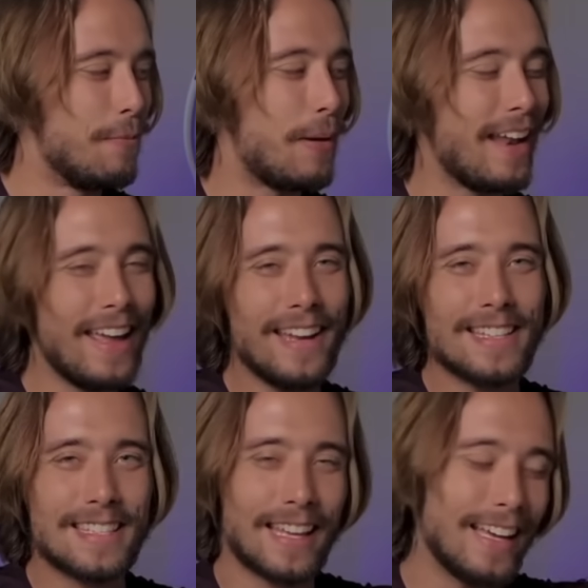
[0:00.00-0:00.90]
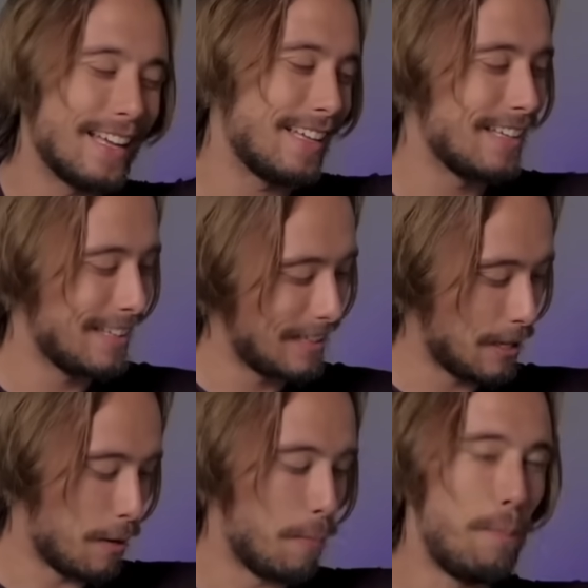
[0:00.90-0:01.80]
most versatile rackets
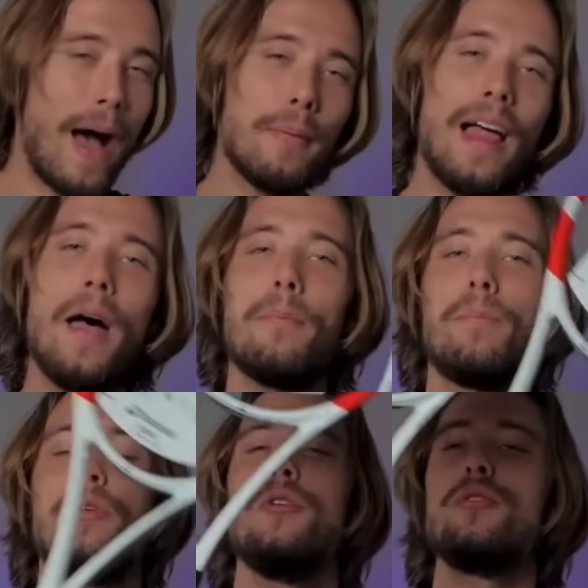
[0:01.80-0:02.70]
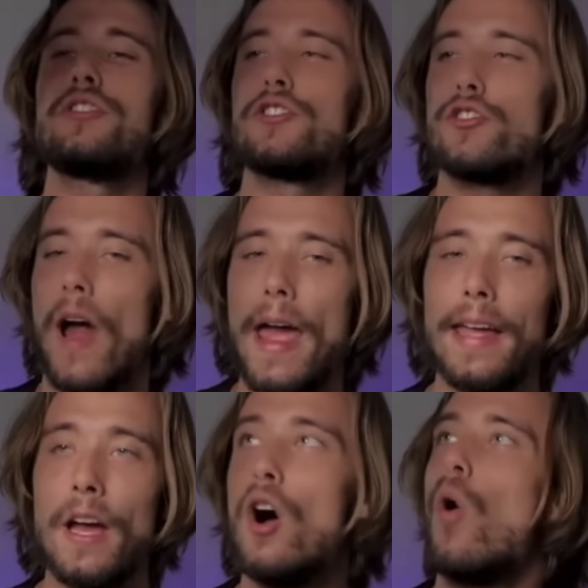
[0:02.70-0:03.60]
that do it all back in
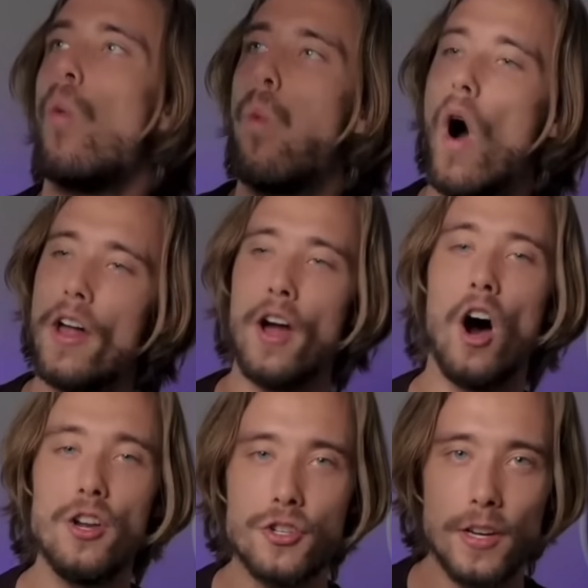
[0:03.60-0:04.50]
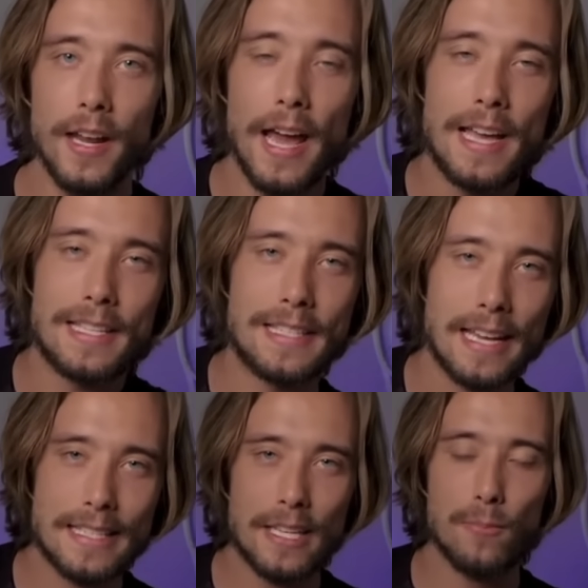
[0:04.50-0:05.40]
2024, and it really
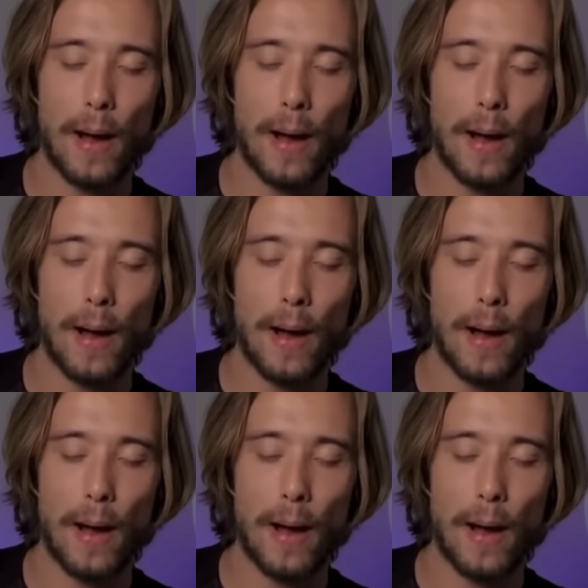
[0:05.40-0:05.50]
means